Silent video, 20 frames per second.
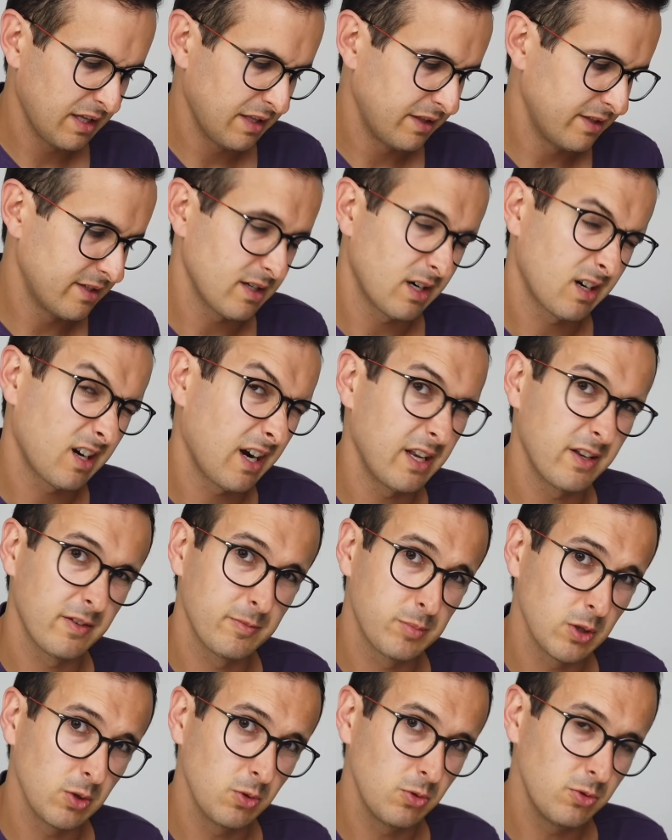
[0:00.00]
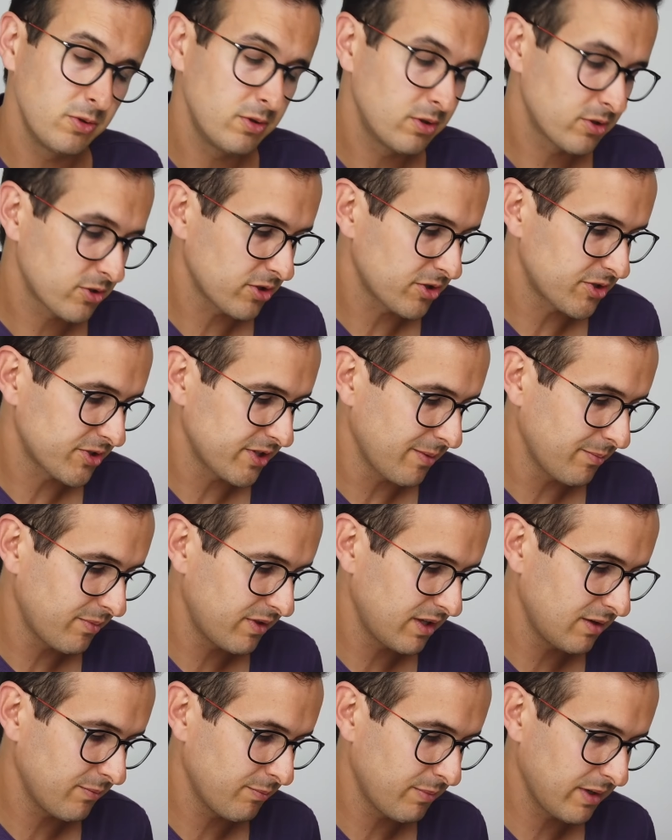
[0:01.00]
These are kind of balloons or
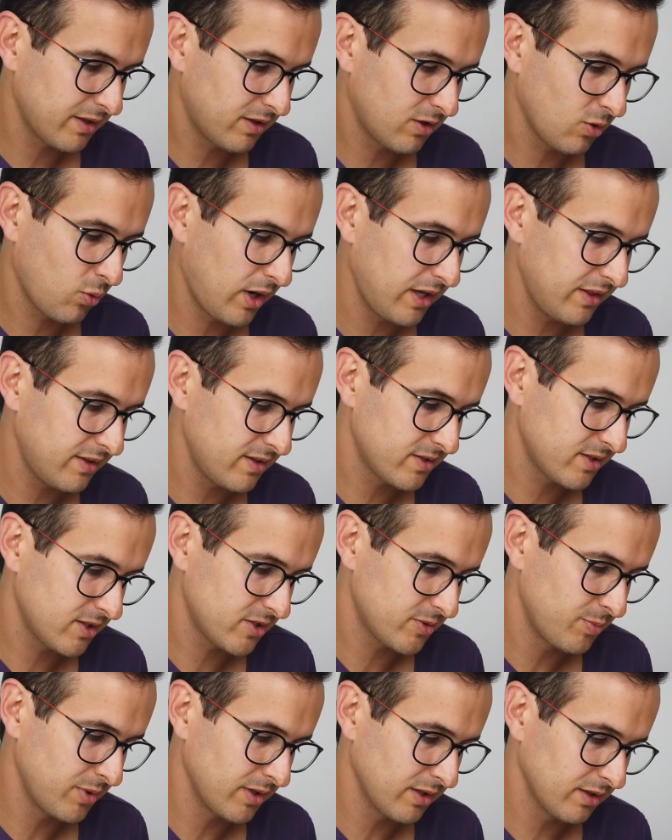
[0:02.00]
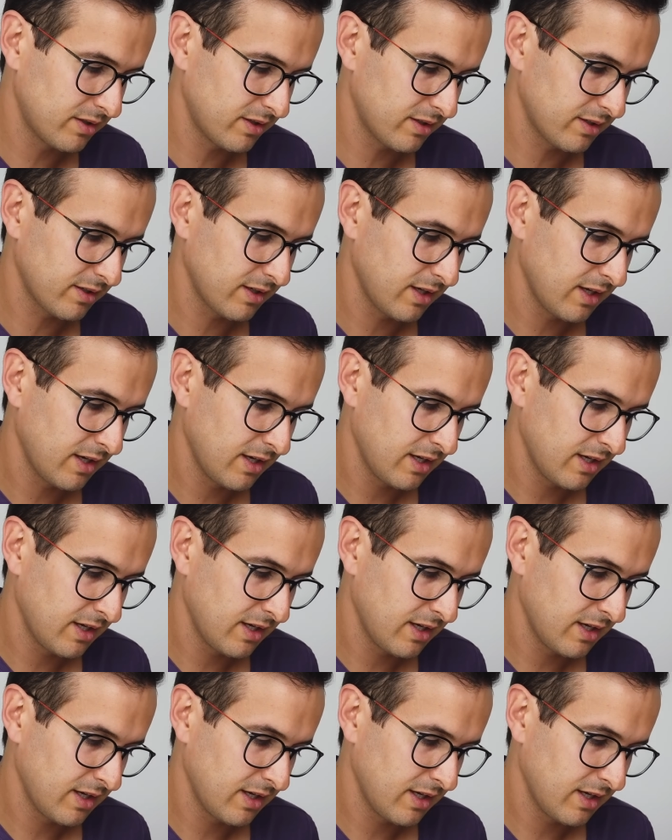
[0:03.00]
something, but the way this is built,